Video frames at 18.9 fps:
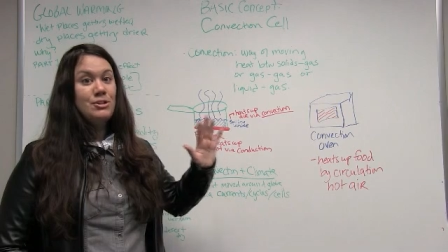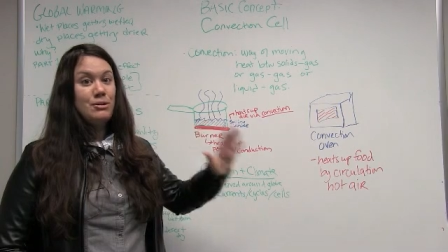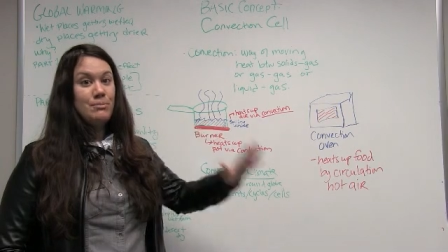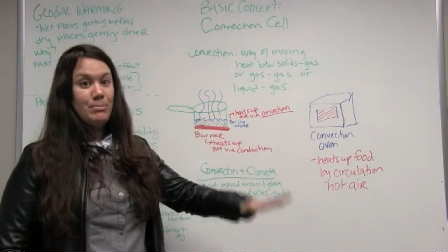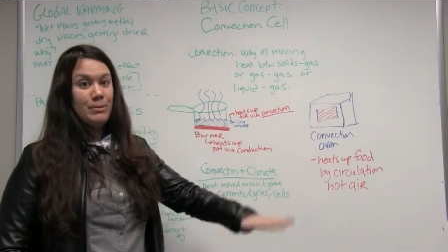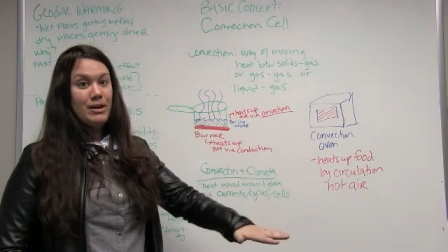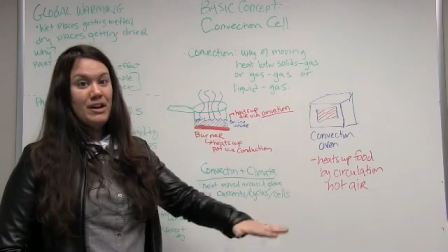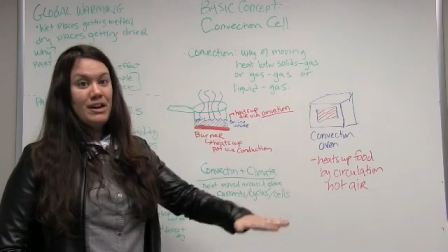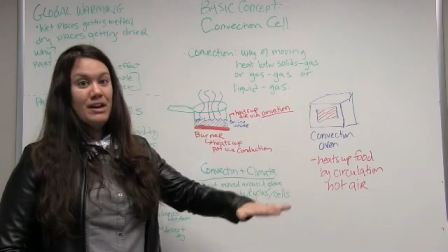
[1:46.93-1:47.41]
you
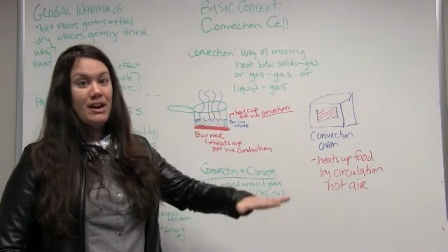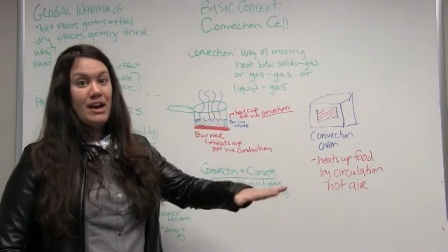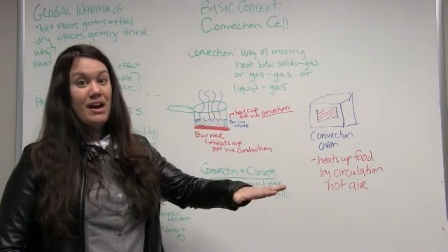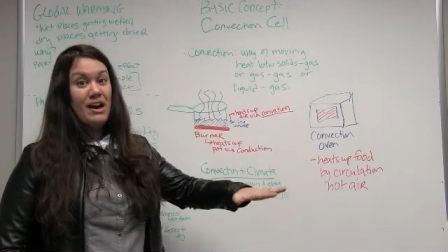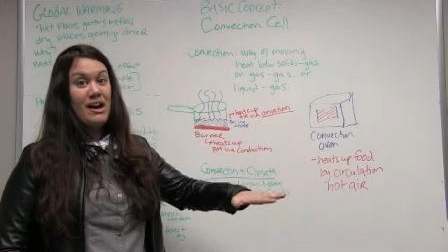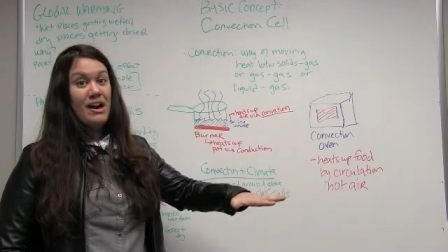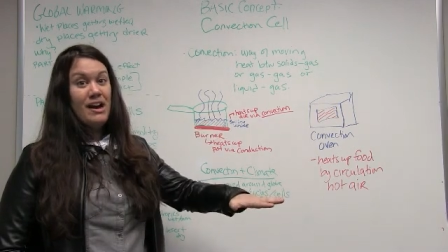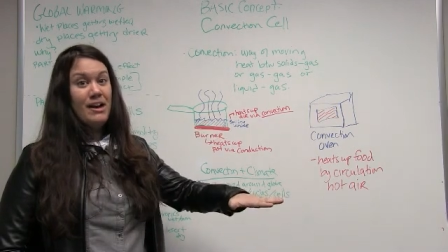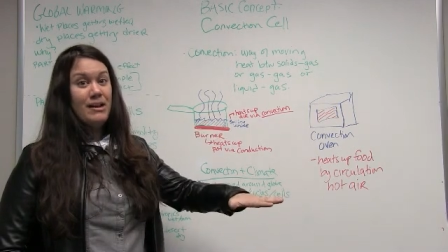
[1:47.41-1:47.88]
put it in a
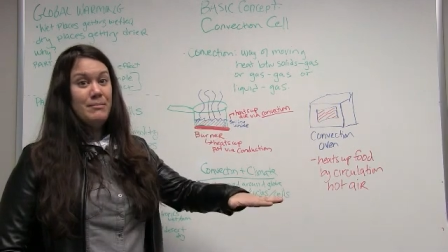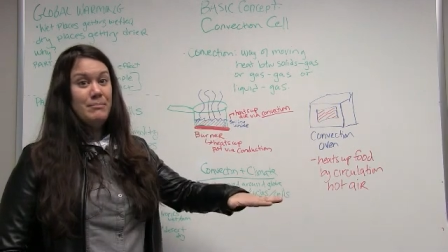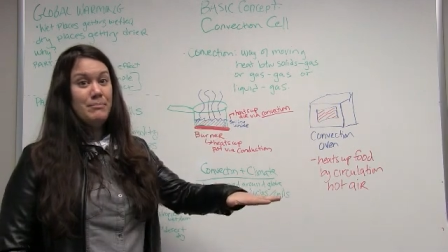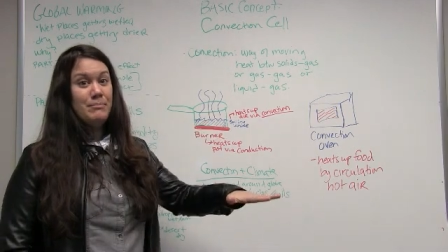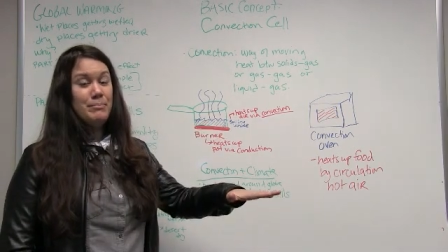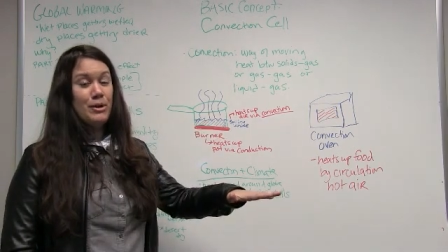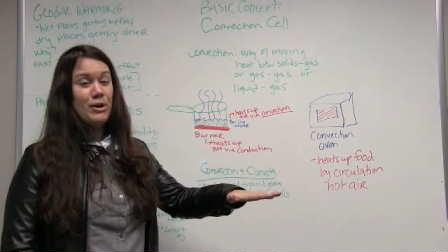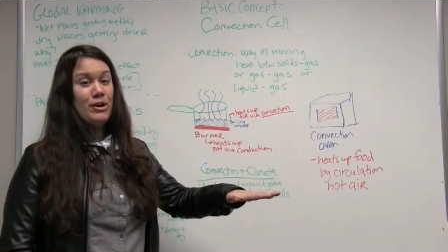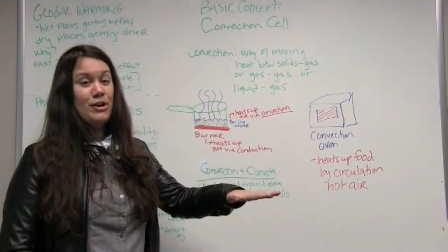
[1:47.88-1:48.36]
hot
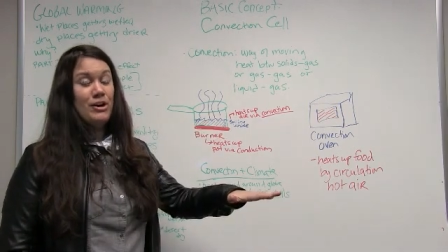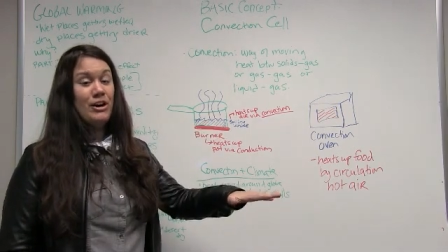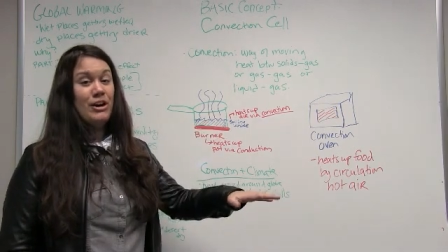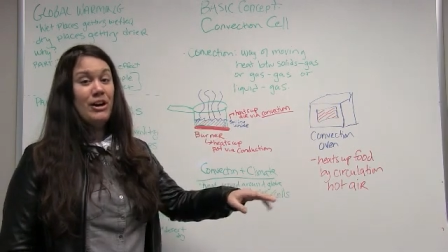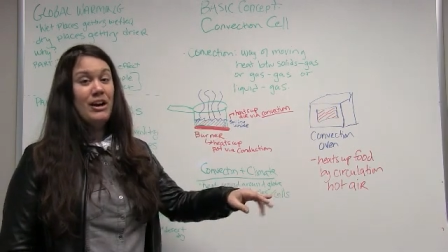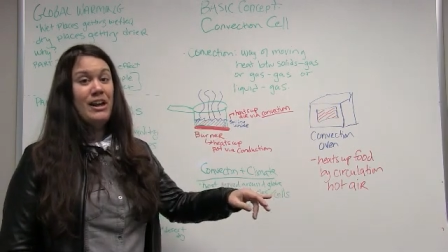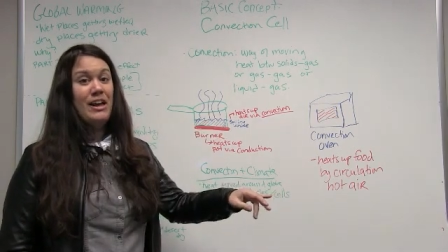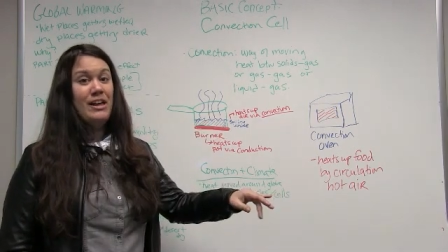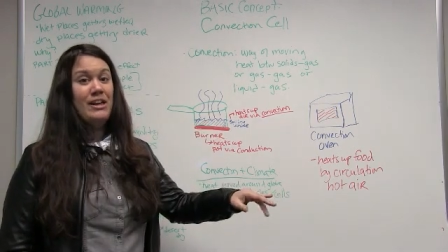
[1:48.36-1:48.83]

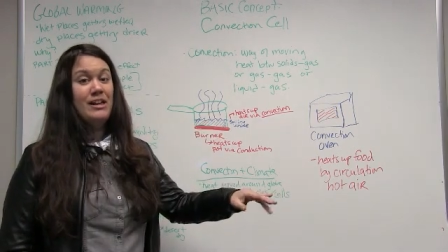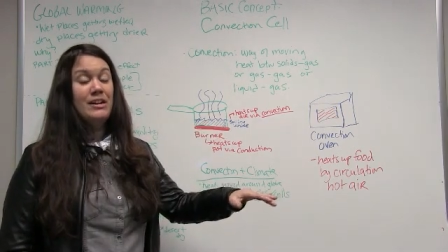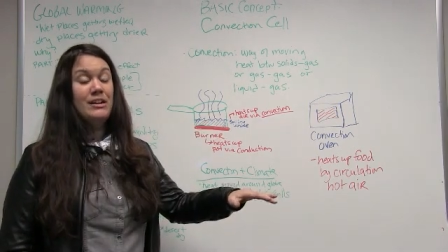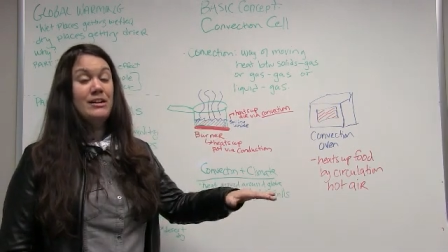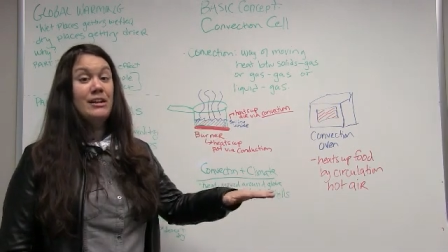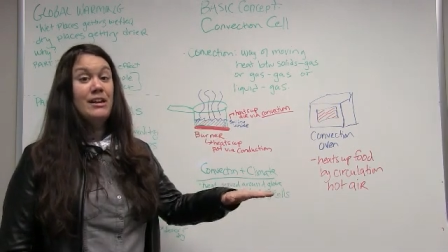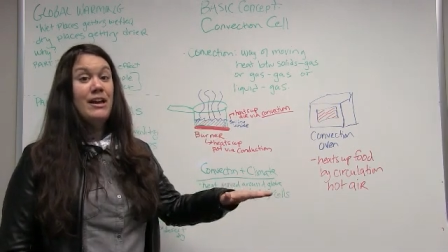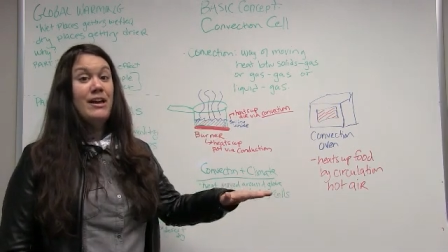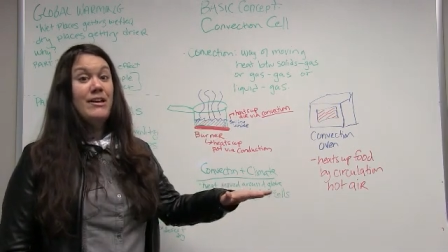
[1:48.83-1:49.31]
burner,
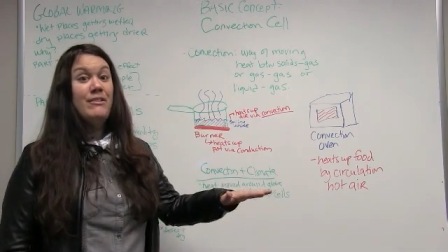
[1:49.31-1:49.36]
and